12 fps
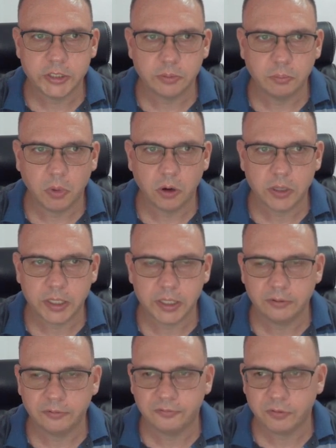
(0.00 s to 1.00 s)
of
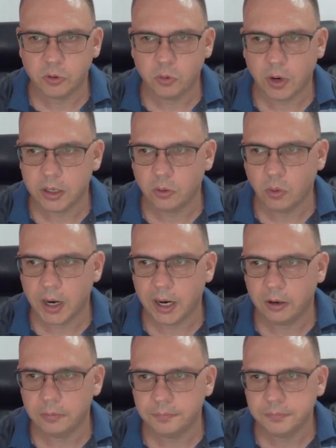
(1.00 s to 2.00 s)
market for quite a
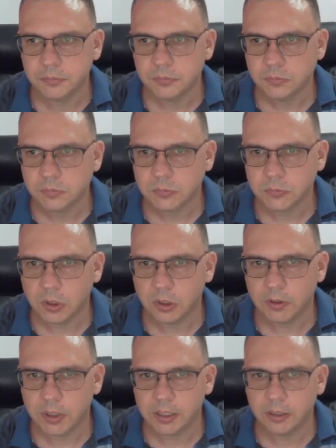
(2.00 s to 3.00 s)
while. All
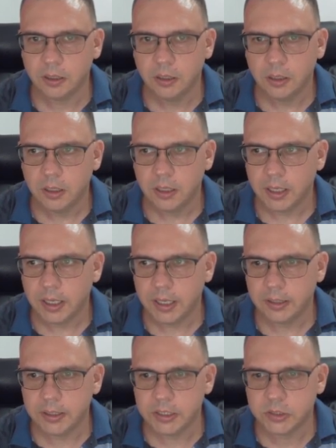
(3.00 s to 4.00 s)
right,
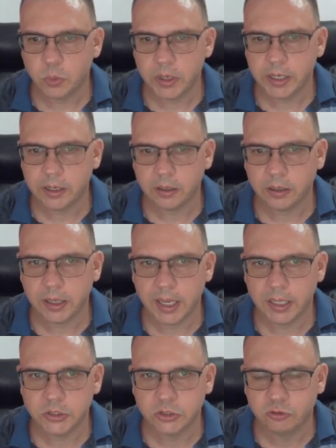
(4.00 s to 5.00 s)
and this week
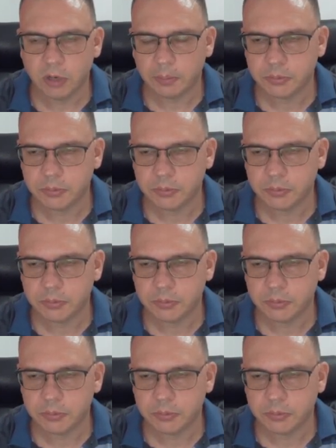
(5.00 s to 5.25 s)
has dropped